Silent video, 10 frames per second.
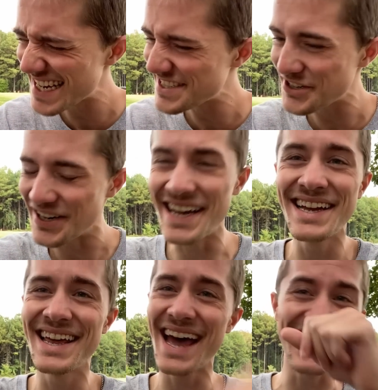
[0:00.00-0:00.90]
taste good.
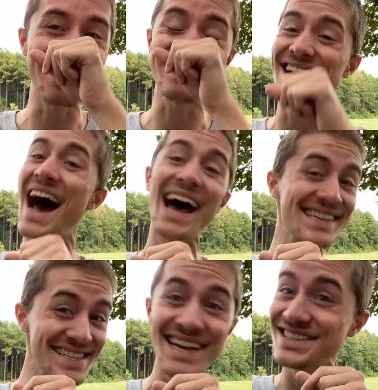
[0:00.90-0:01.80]
That does
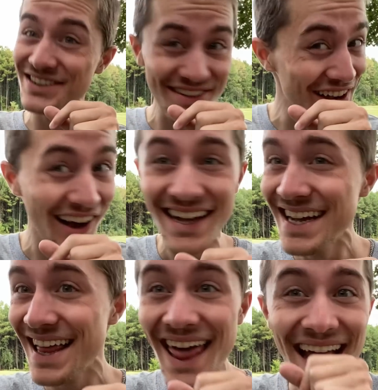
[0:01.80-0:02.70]
not taste good, y'all.
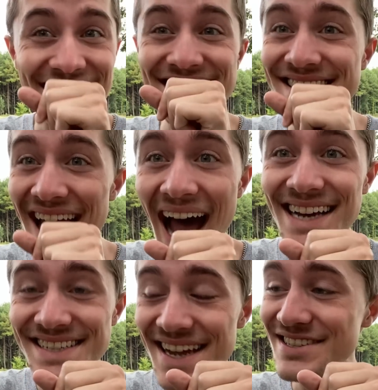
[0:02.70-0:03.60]
That does
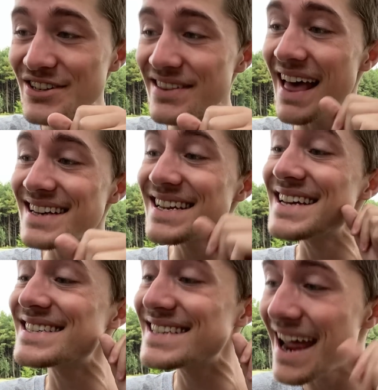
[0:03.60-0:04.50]
not taste good. That
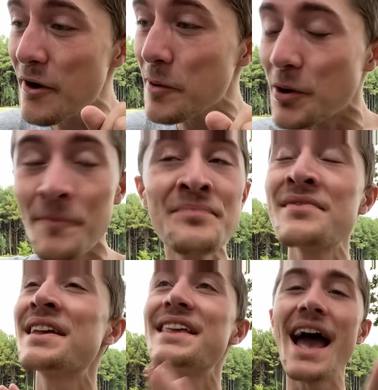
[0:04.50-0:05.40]
tastes terrible.
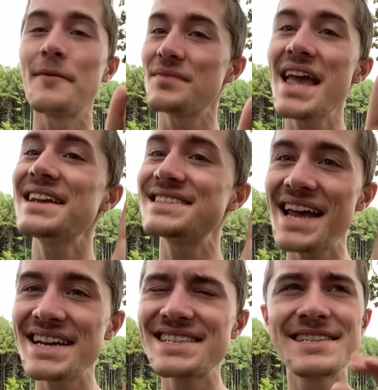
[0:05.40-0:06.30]
Yeah, it
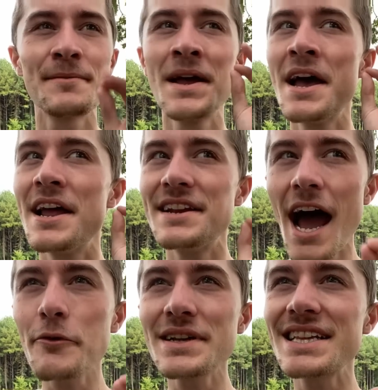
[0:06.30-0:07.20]
tastes
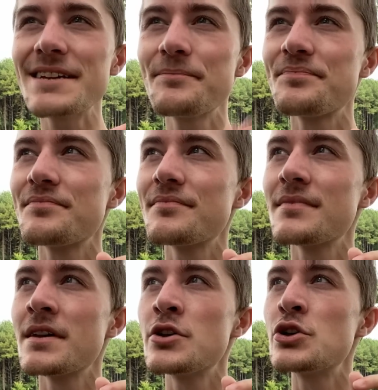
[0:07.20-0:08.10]
not really
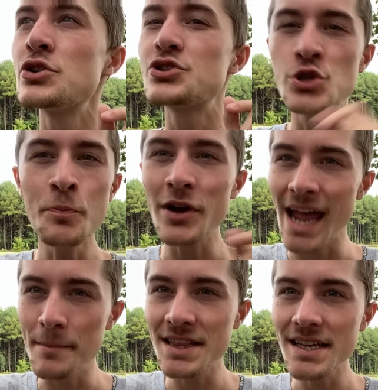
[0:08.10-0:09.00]
super
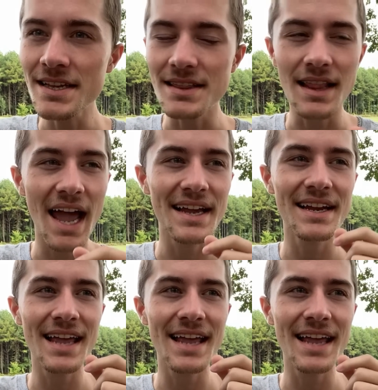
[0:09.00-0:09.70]
chemically like